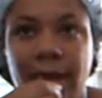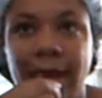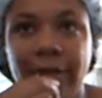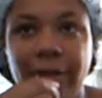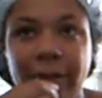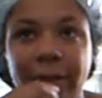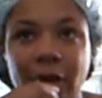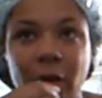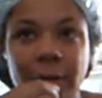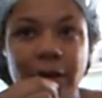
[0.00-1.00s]
Hey everybody,
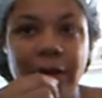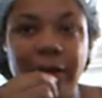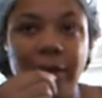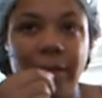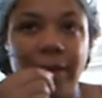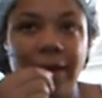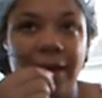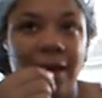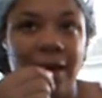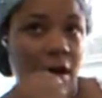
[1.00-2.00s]
I hope you can hear
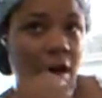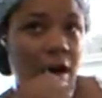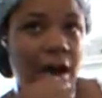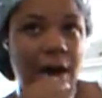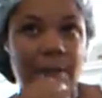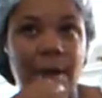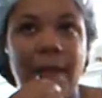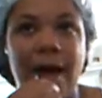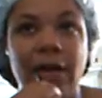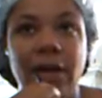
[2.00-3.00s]
me. I'm
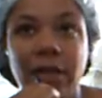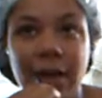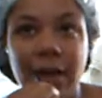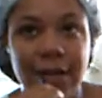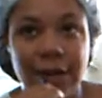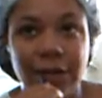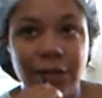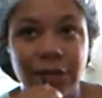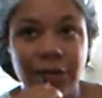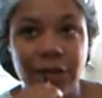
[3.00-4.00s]
having a lot of
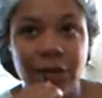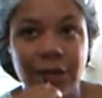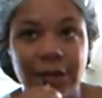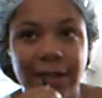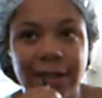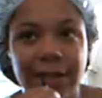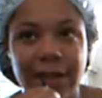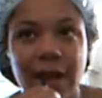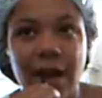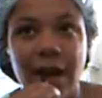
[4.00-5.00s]
technical difficulties
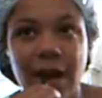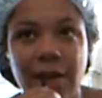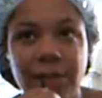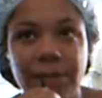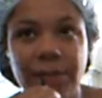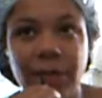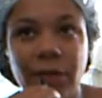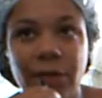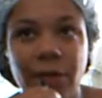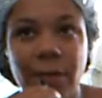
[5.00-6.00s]

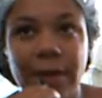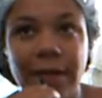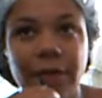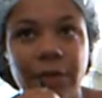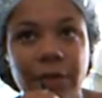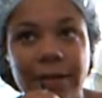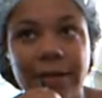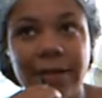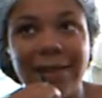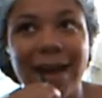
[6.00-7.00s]
for many different
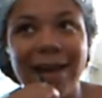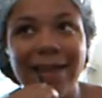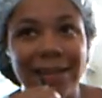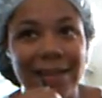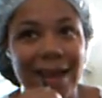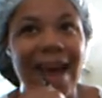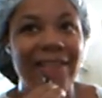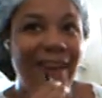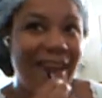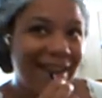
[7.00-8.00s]
reasons. Yes, I
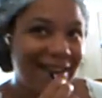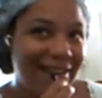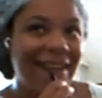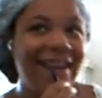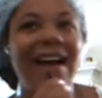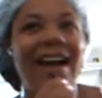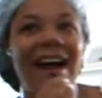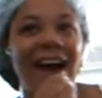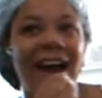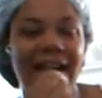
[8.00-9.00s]
have gained.
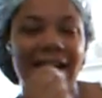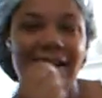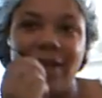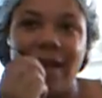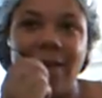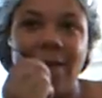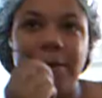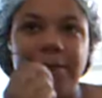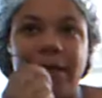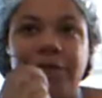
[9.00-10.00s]
I am
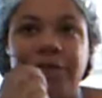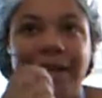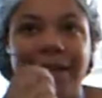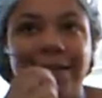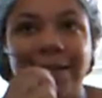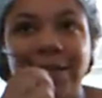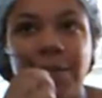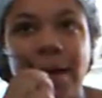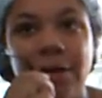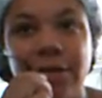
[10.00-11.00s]
up to 186
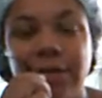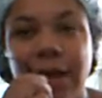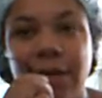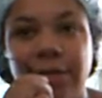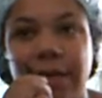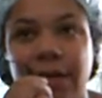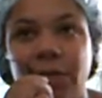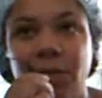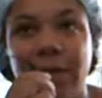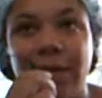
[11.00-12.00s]
pounds. I was down
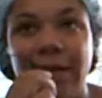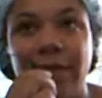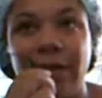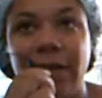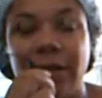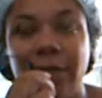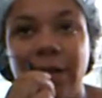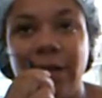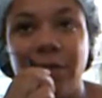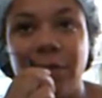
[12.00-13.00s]
to
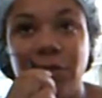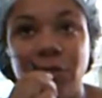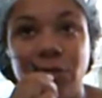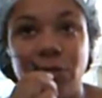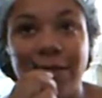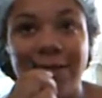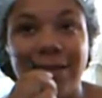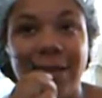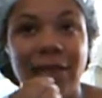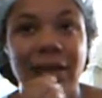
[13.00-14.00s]
173 from
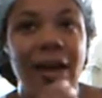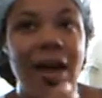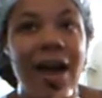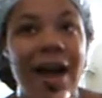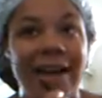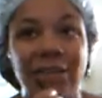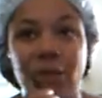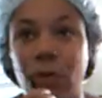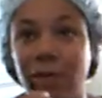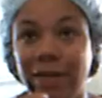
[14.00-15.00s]
227. I
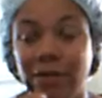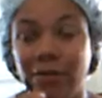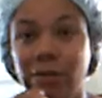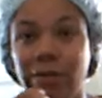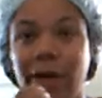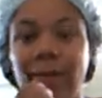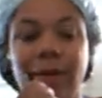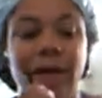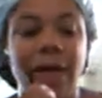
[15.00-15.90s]
totally screwed up.